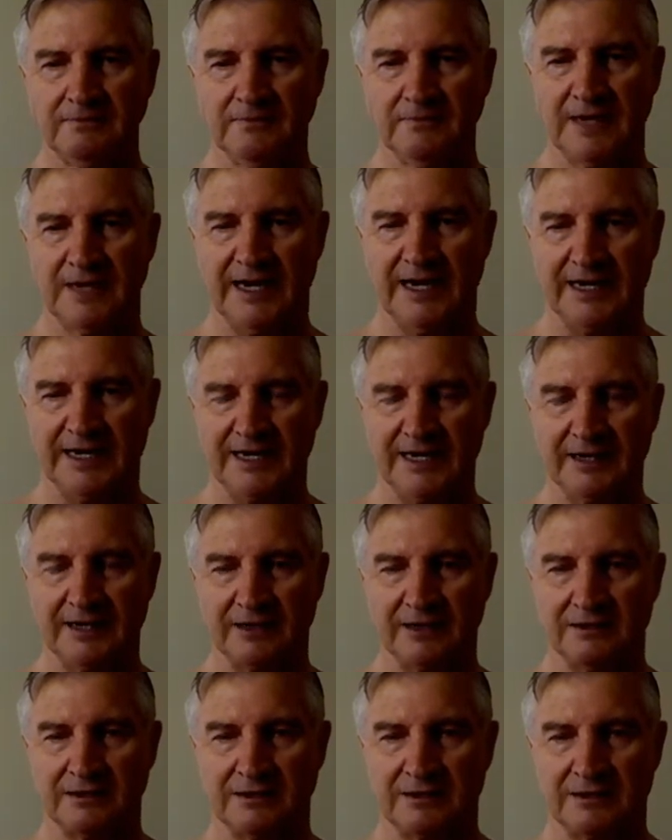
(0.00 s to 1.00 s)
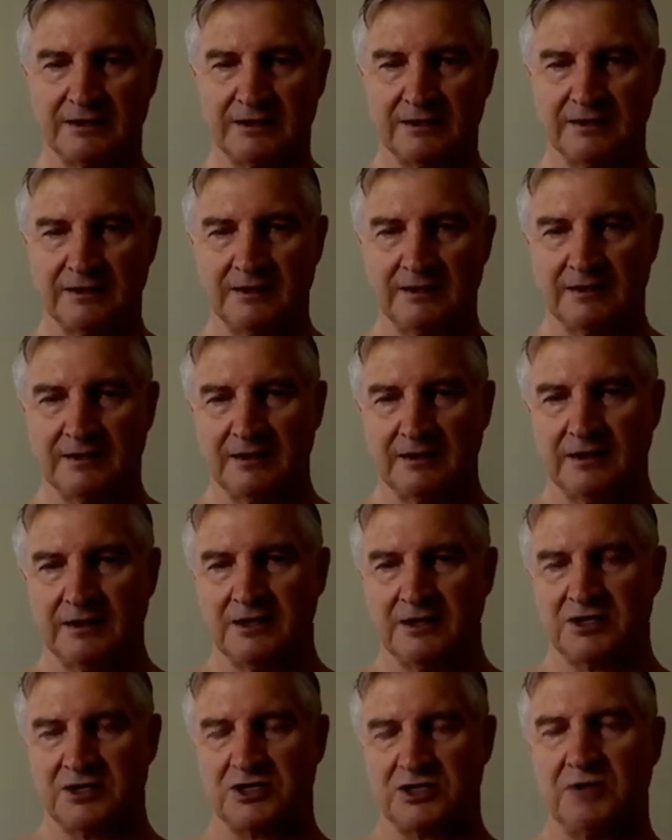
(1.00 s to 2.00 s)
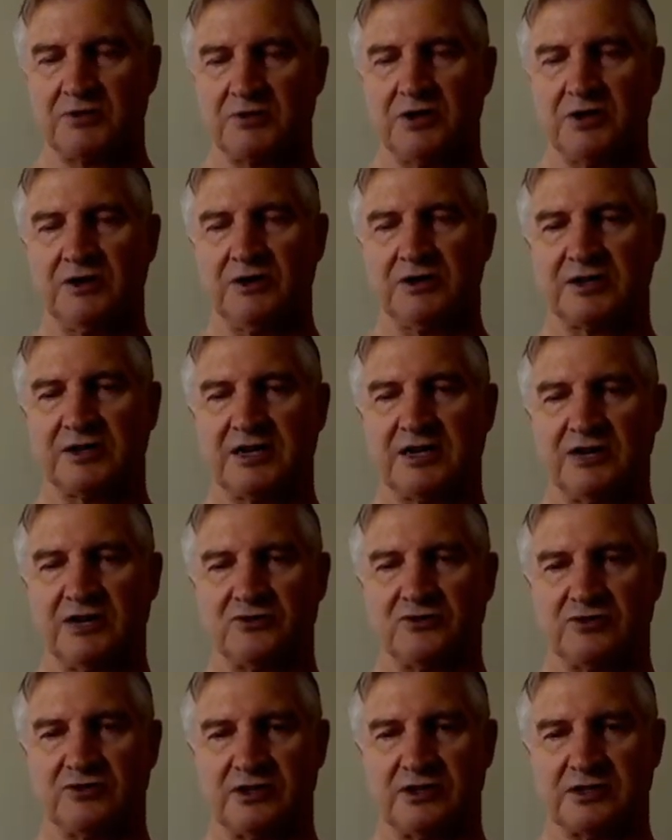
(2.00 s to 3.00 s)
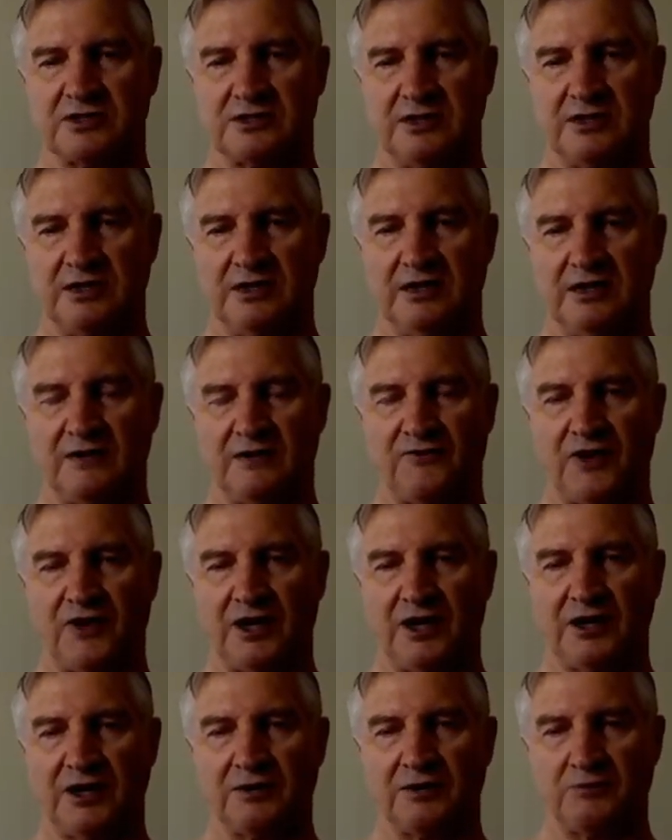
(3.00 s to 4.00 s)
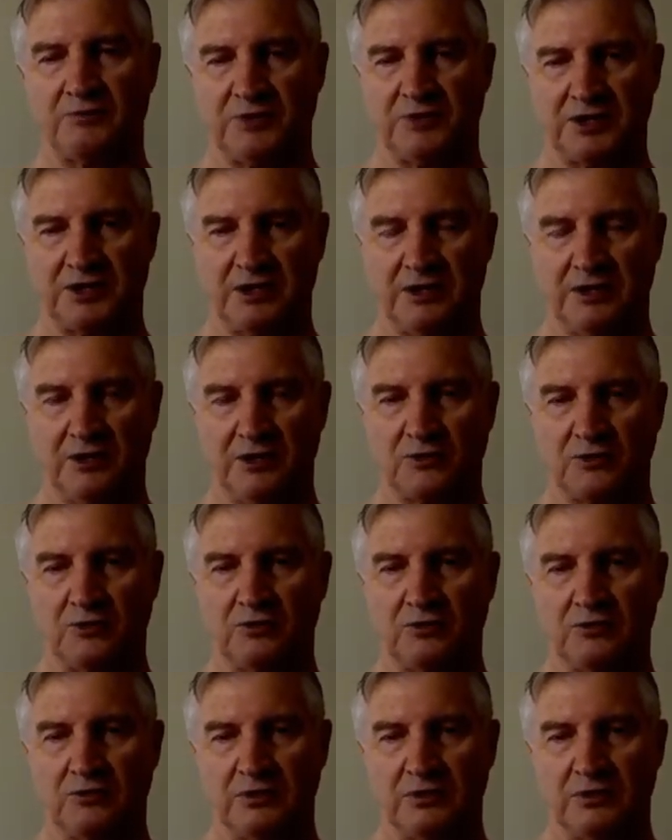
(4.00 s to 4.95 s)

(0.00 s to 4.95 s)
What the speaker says: and England stop going into countries and interfering with the local